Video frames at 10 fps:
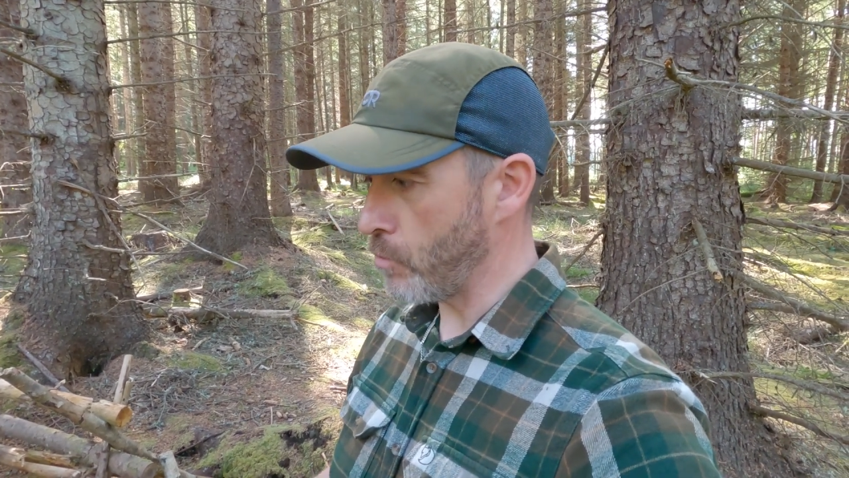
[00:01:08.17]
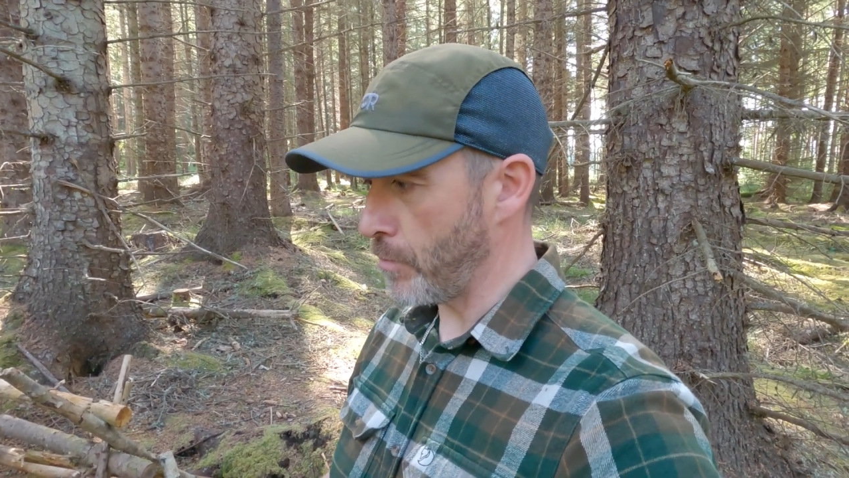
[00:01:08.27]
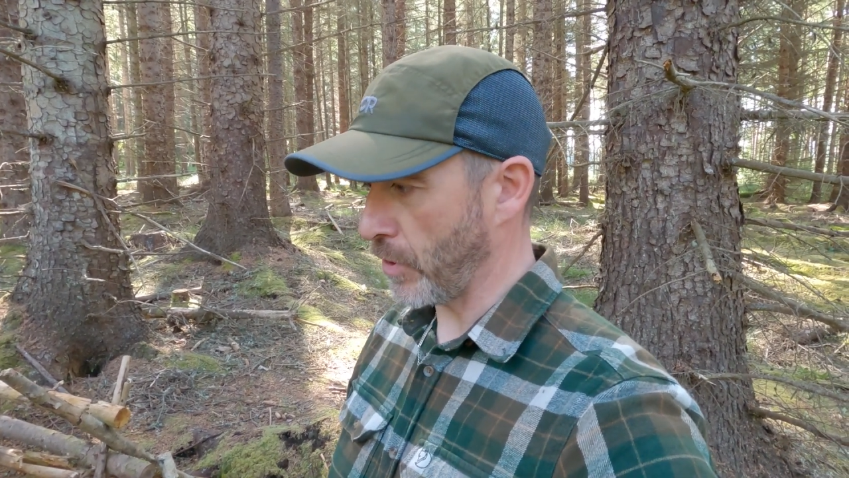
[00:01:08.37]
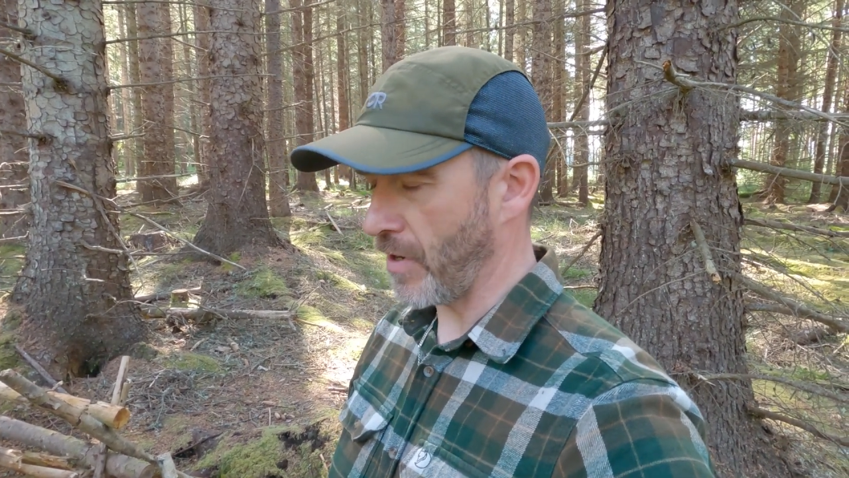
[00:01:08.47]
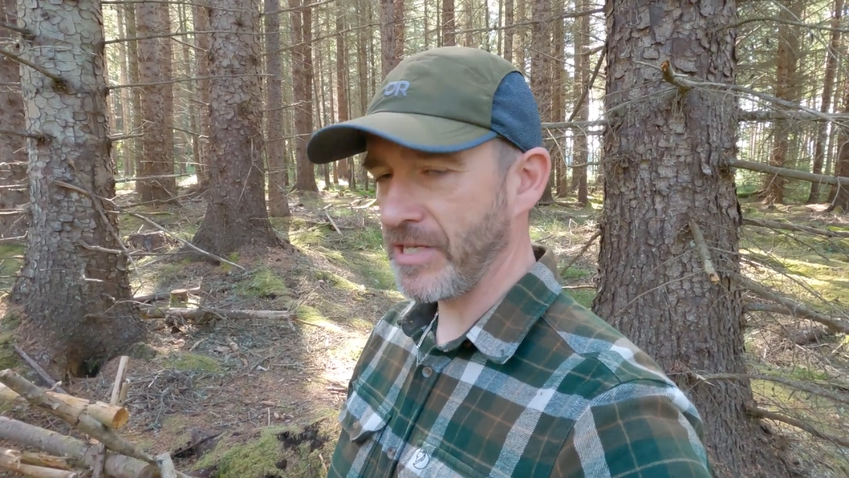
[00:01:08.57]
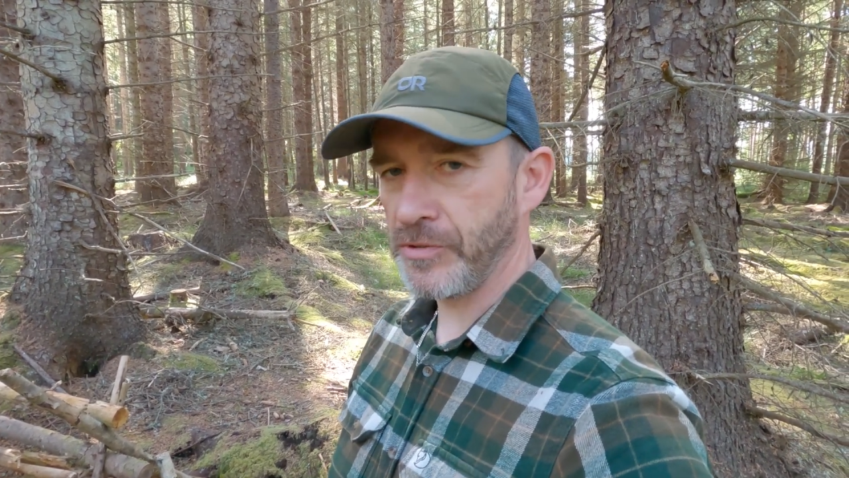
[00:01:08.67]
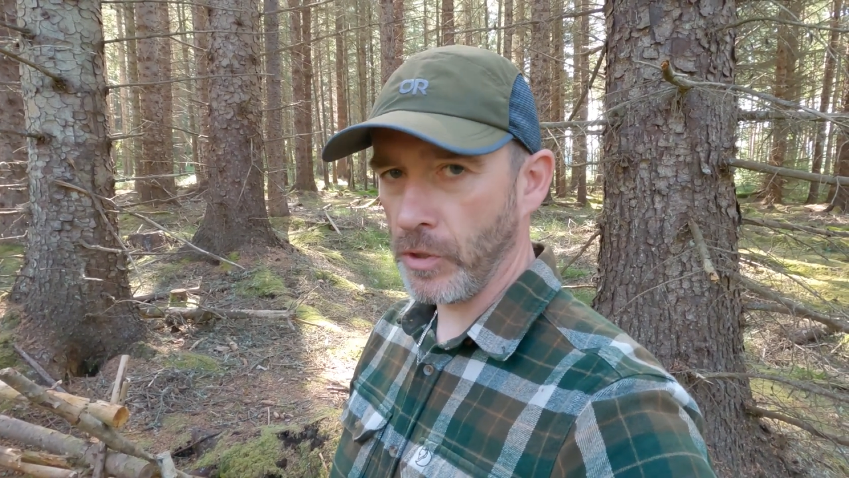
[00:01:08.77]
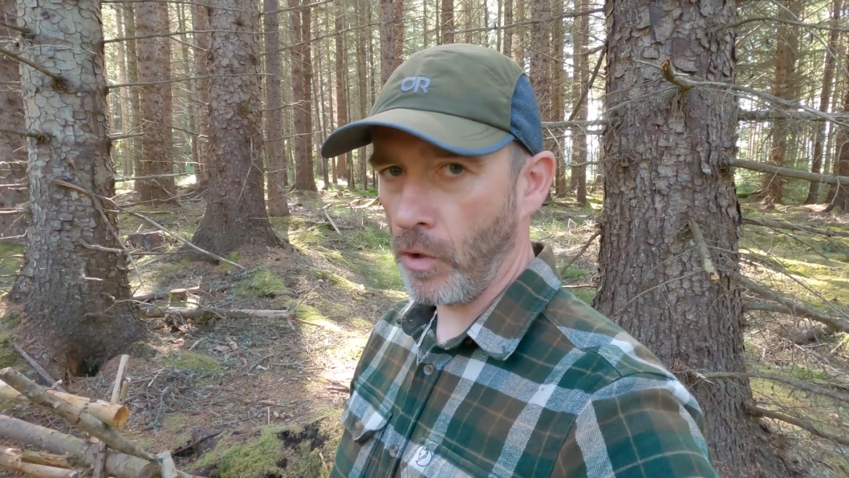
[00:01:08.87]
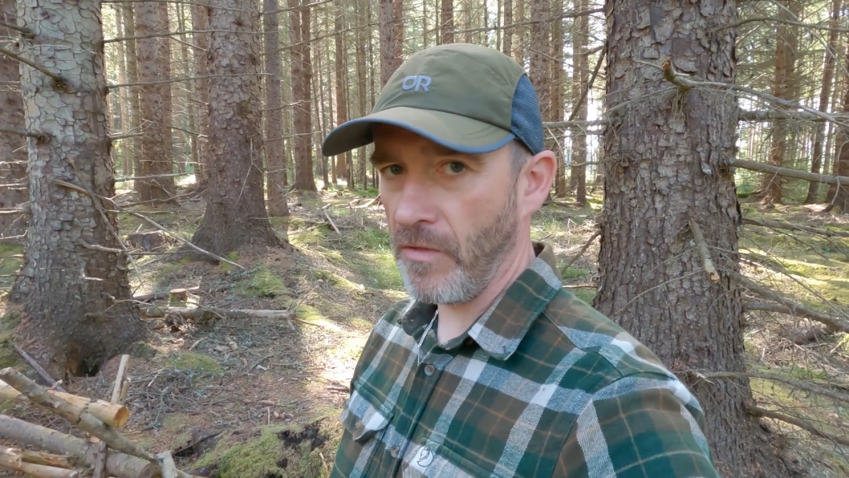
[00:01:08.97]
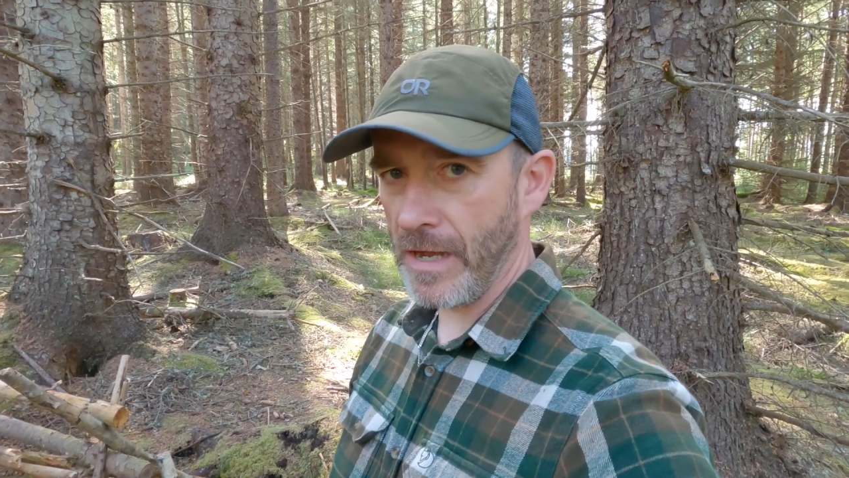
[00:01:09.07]
we're
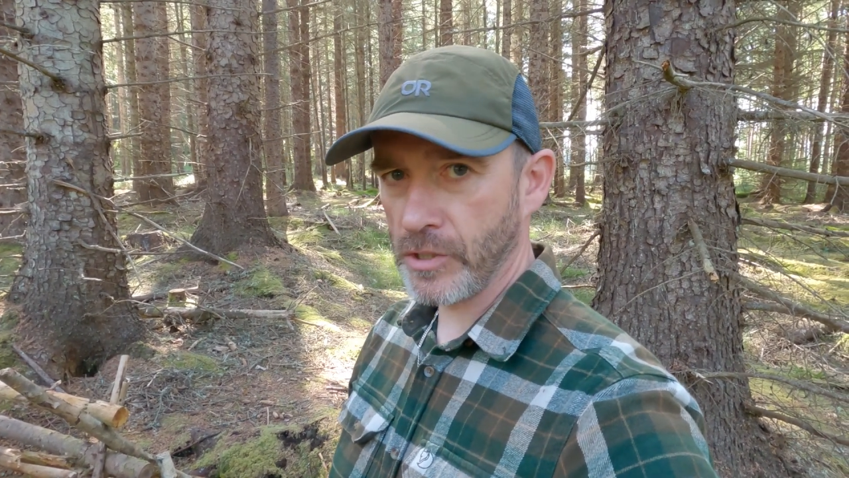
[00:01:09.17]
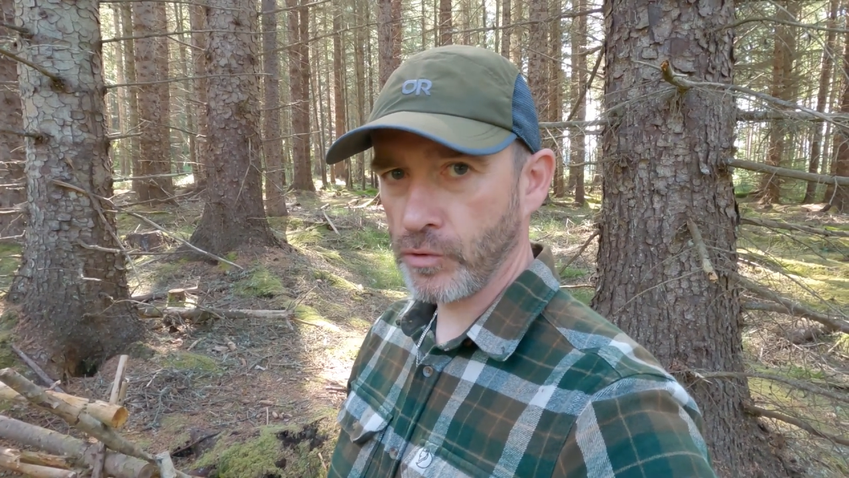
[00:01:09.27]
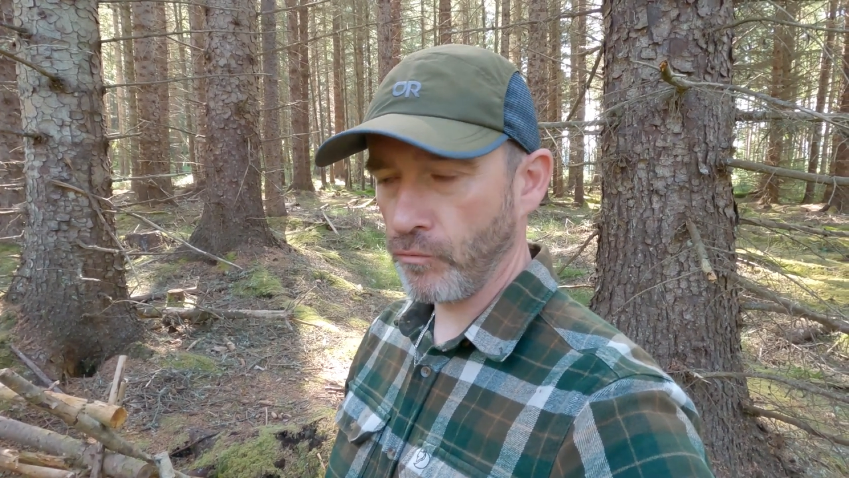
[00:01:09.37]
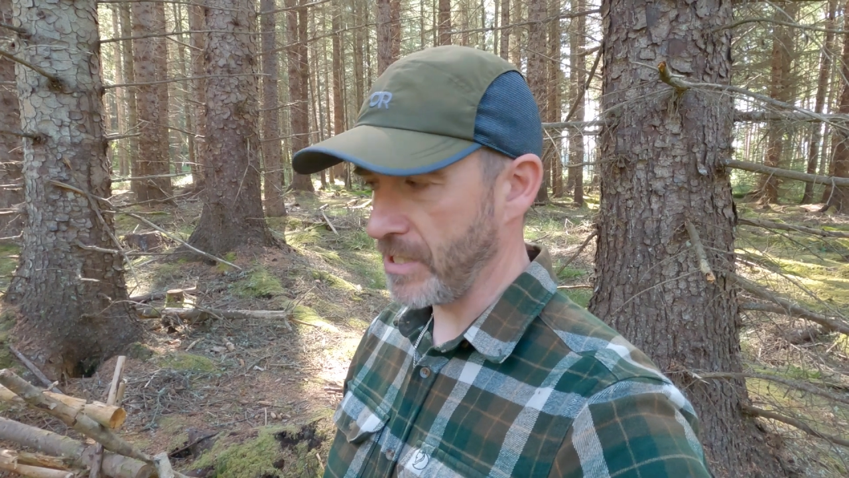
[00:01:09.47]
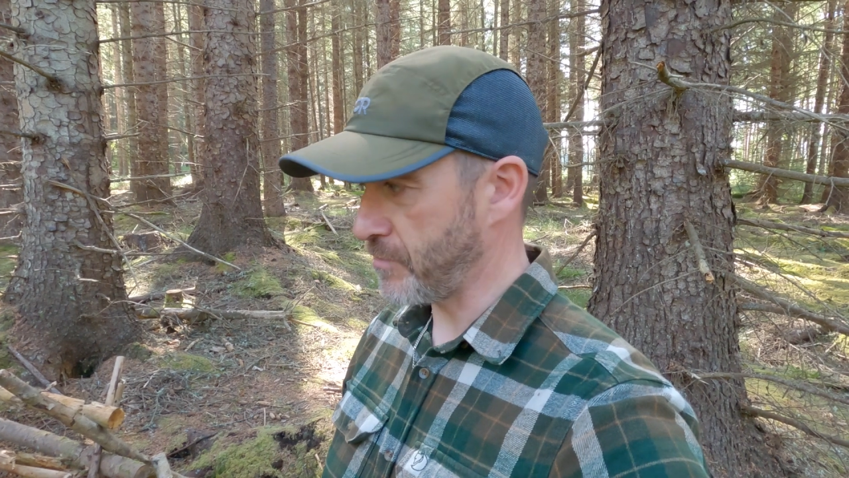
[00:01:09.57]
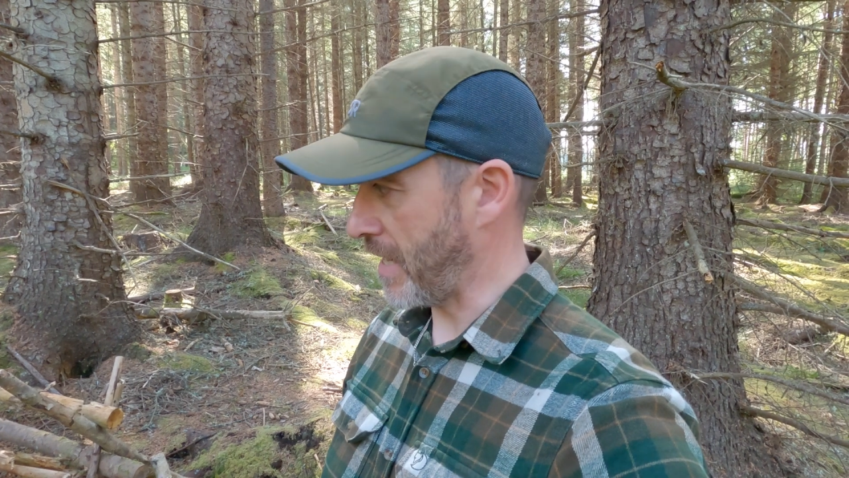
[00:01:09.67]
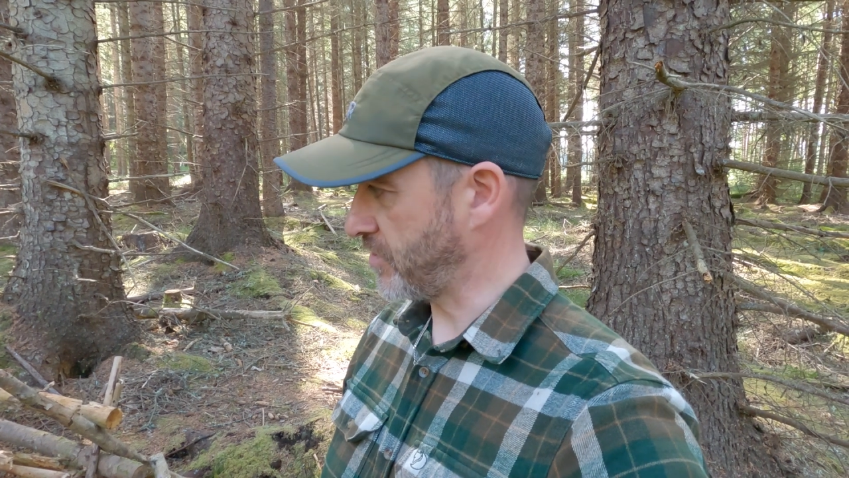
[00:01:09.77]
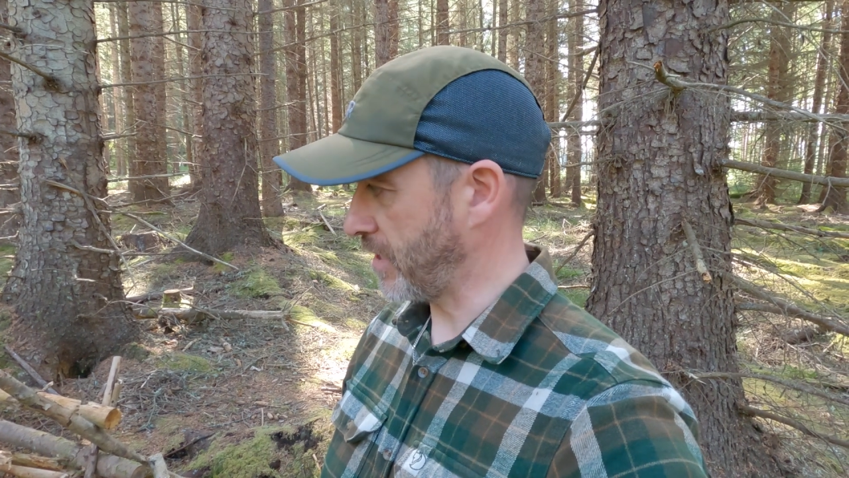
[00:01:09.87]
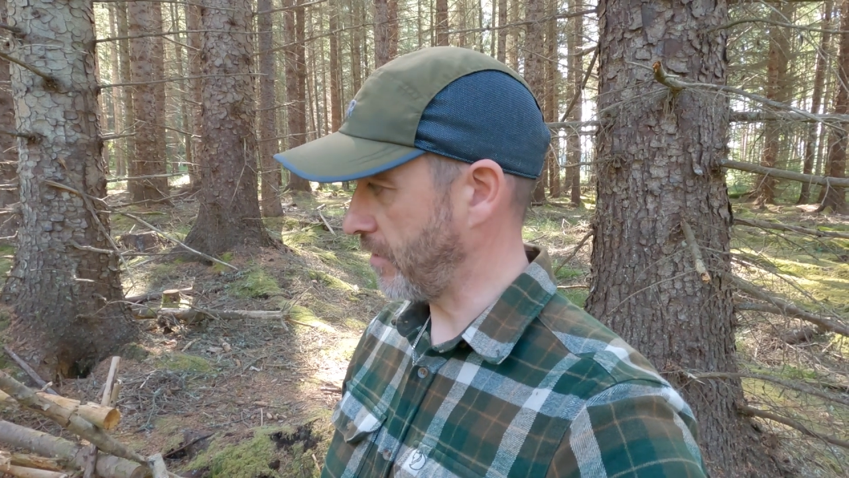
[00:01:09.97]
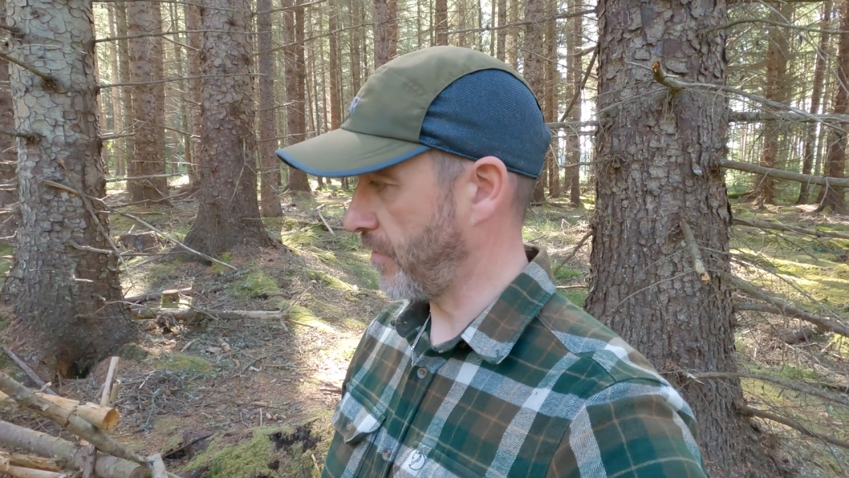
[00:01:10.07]
progressing on the actual raised bed
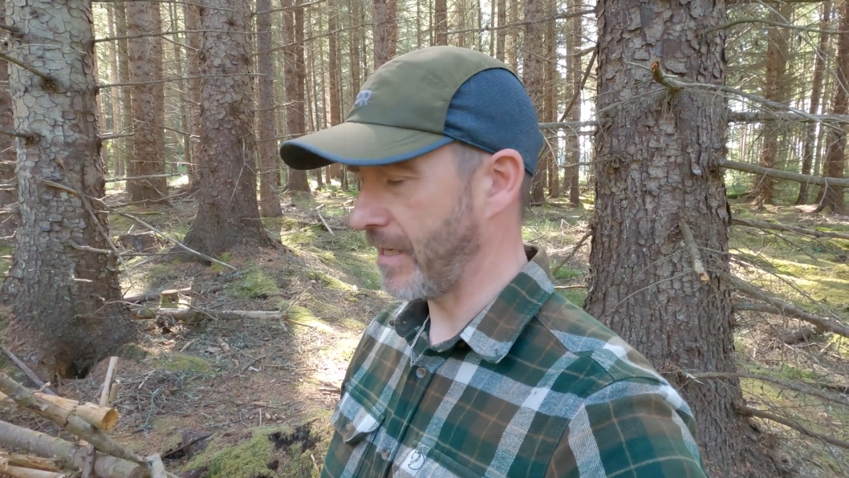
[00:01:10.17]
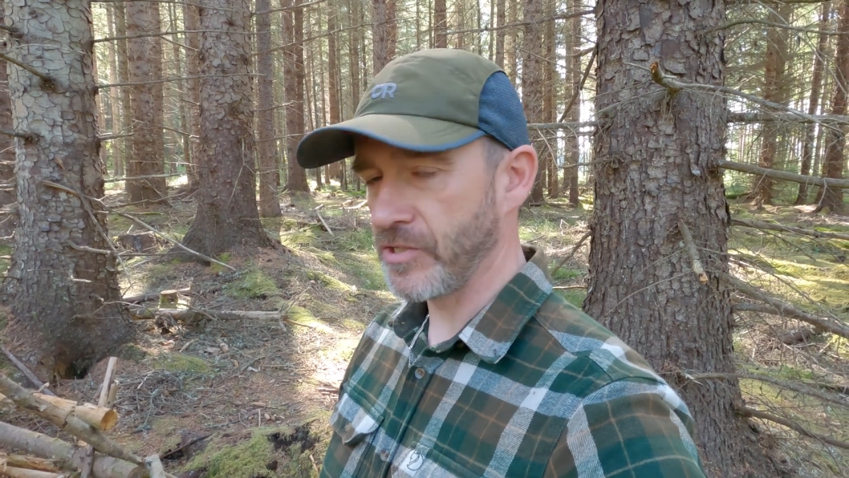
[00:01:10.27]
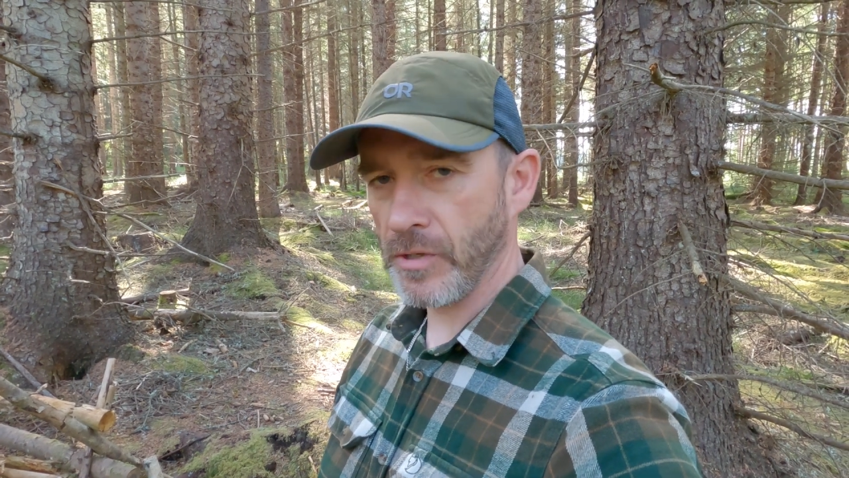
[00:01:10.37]
side of things.